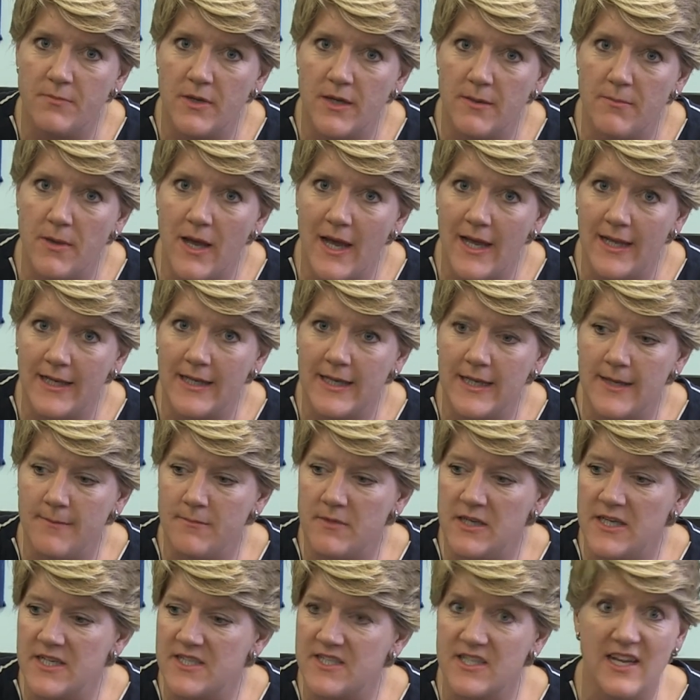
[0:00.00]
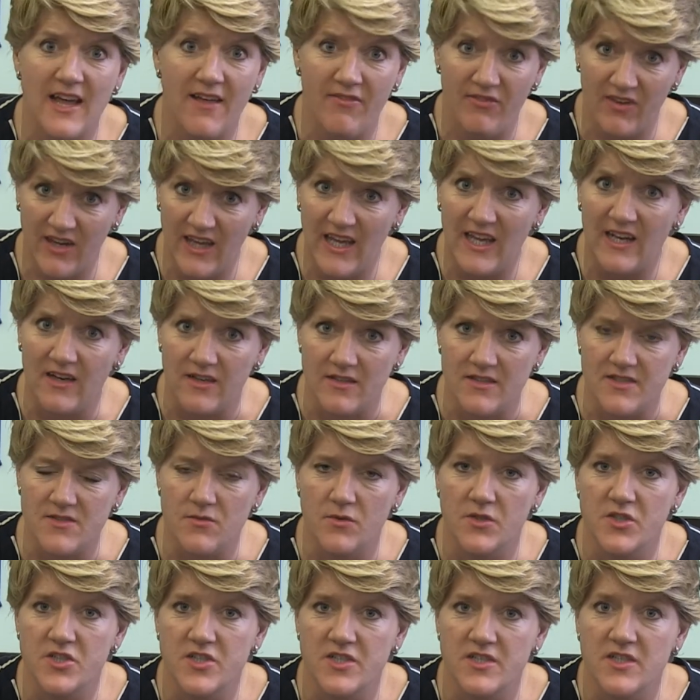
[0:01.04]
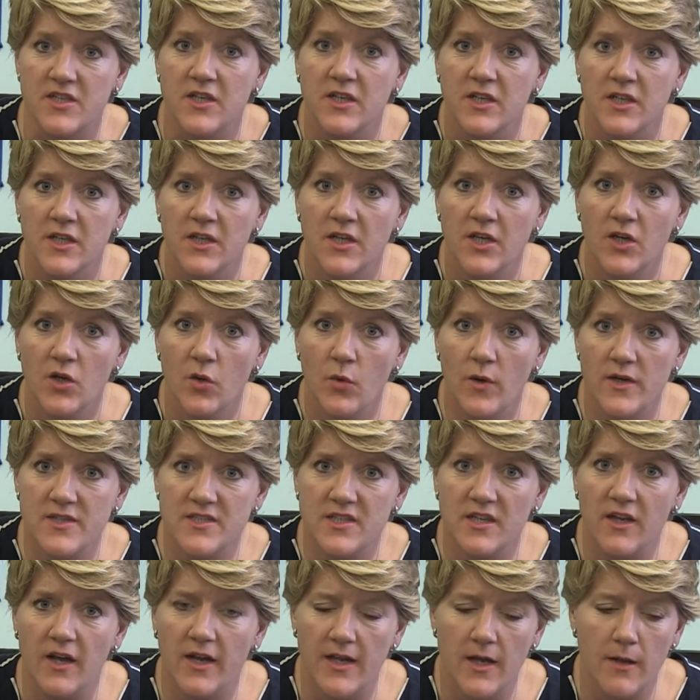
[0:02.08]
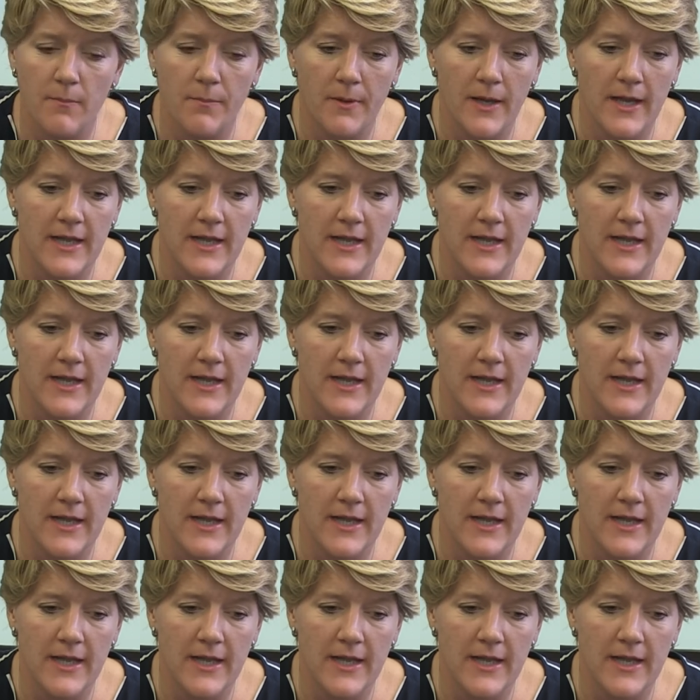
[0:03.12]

Bieber and Liam Neeson and the Killers, which is quite a lineup.